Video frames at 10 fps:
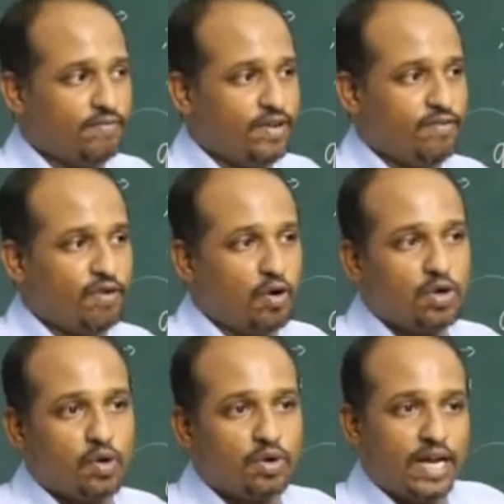we
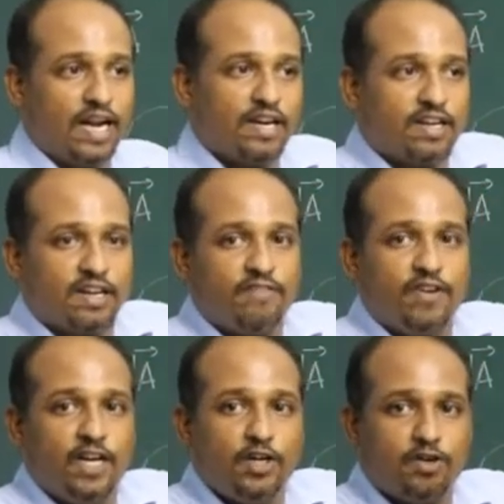found out electric
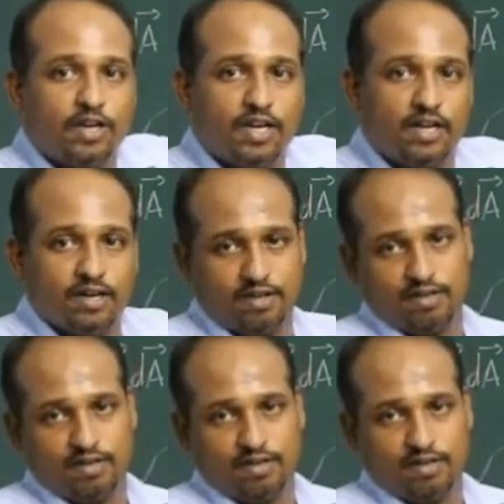field due to